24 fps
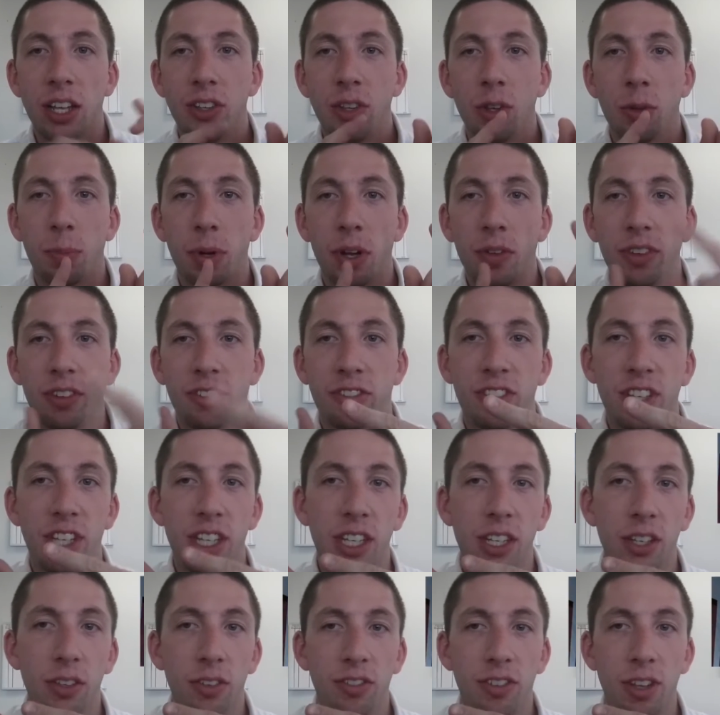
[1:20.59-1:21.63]
You'll probably
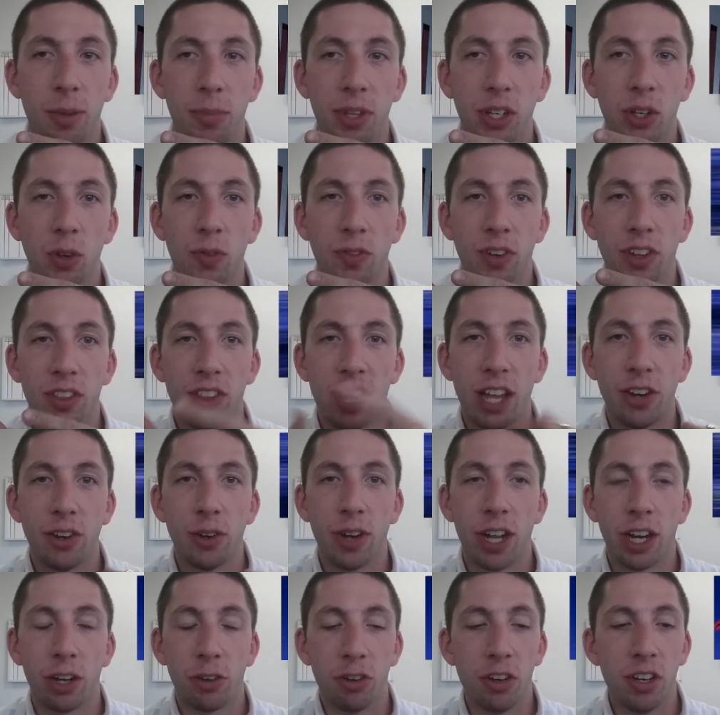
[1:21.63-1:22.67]
see something over in that
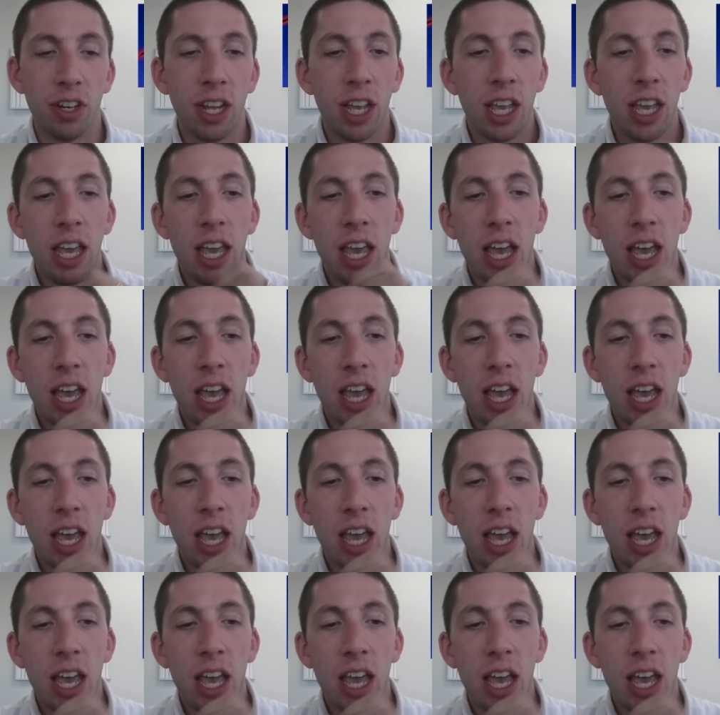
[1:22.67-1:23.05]
direction.